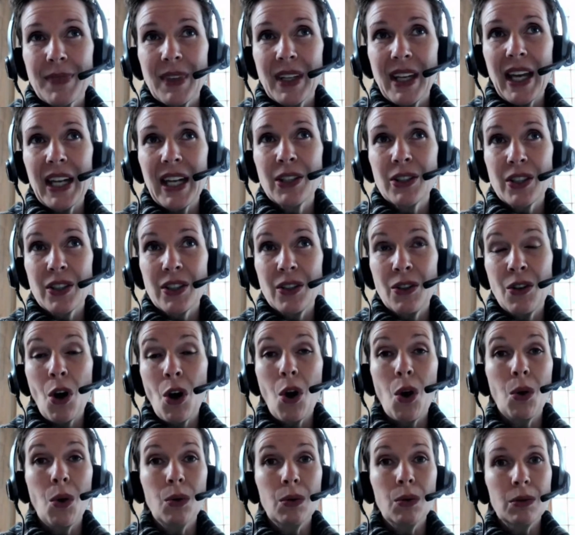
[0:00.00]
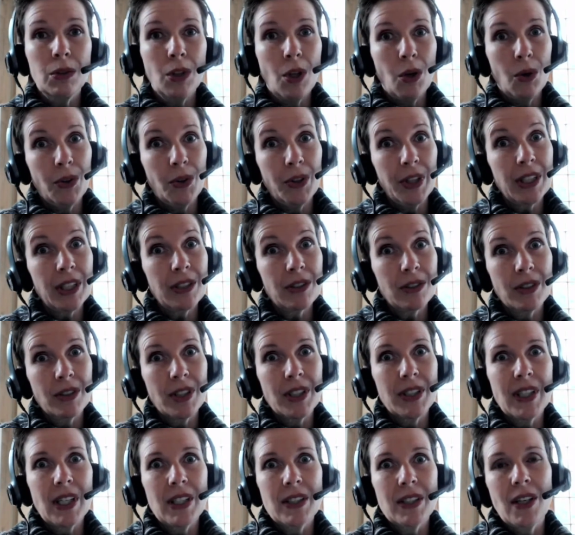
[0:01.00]
getting to know local
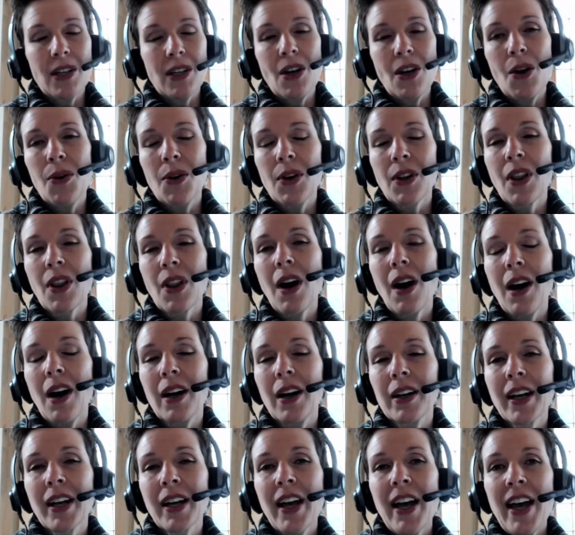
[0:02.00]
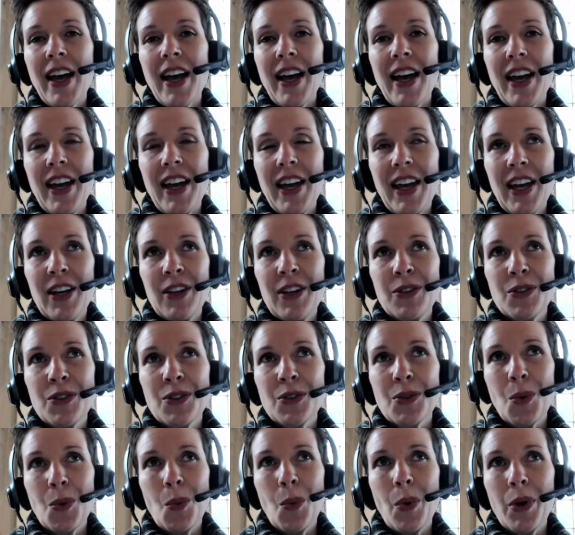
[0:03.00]
histories as I go along. Mm-hmm.
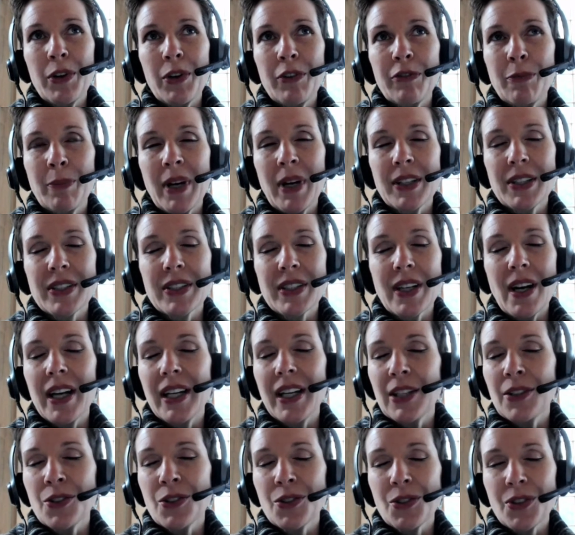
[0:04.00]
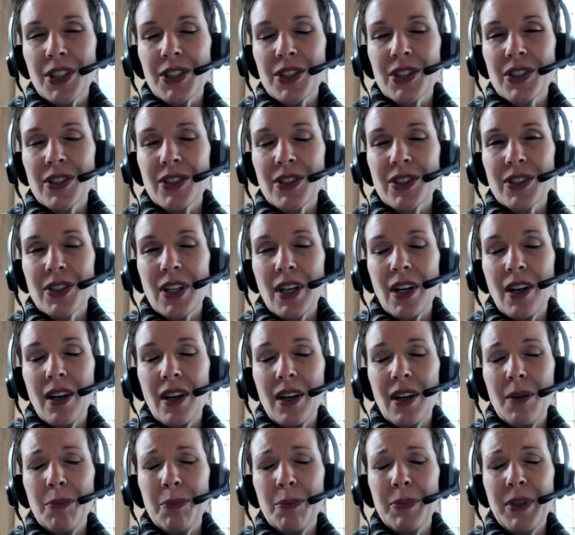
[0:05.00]
And one of my side interests
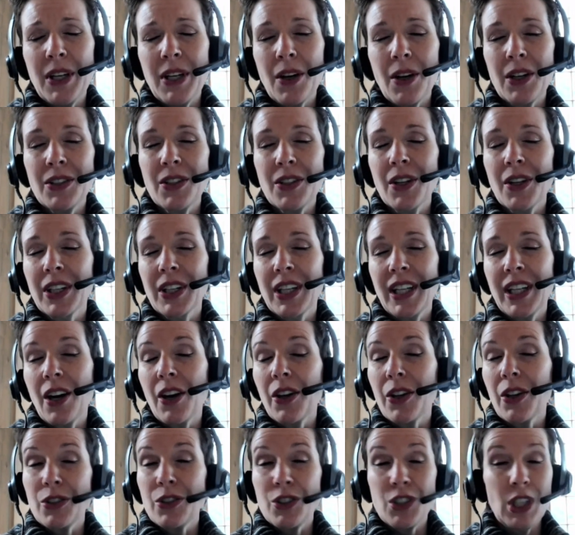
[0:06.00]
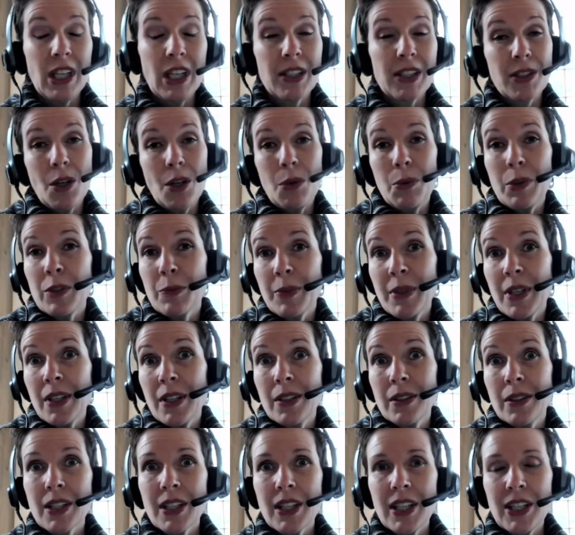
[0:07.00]
beyond archaeology has always
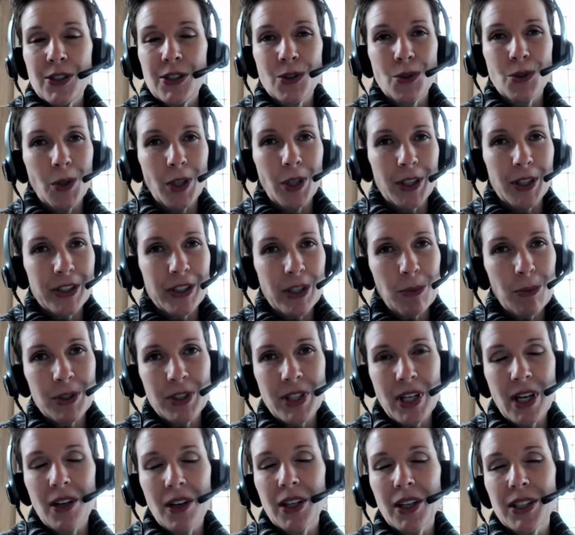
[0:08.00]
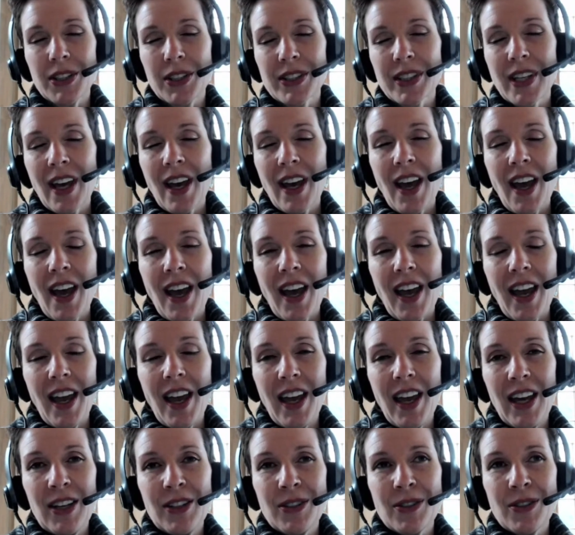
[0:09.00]
been historic cemeteries.
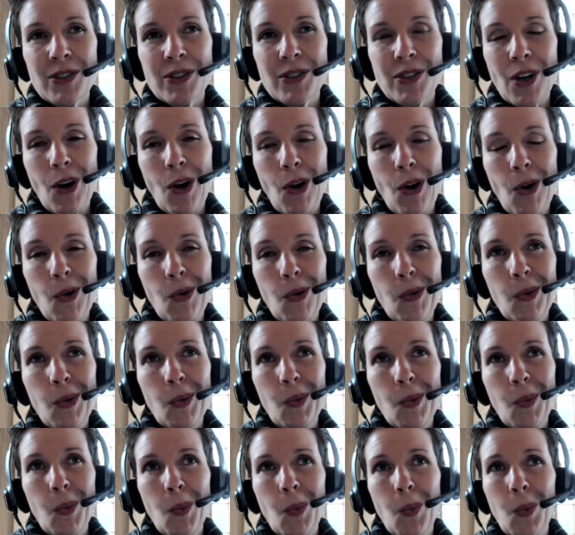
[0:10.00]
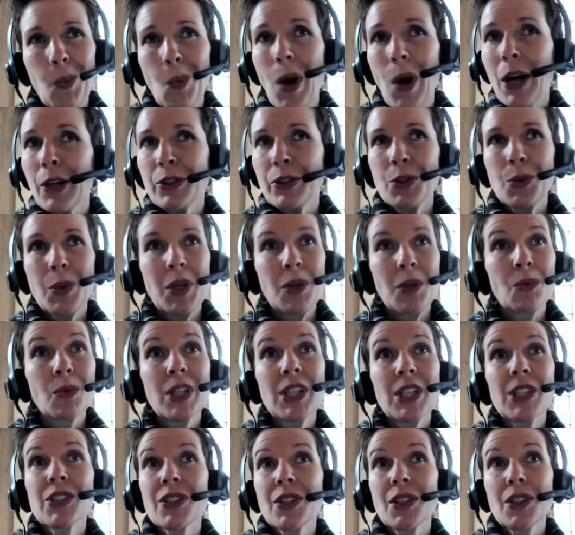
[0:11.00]
And so while doing
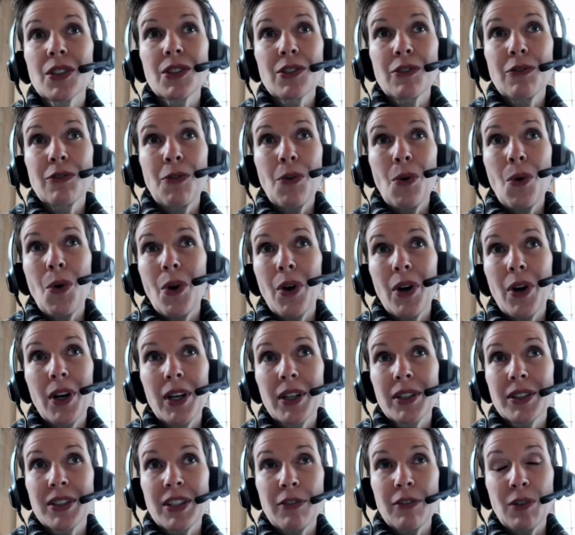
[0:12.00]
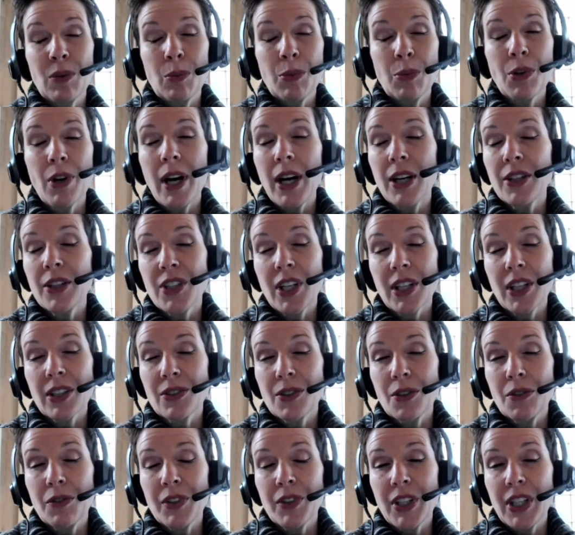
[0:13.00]
research for different
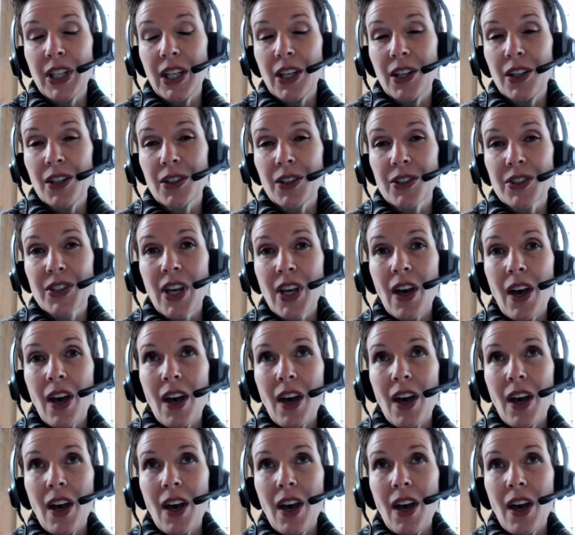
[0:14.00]
projects over the years,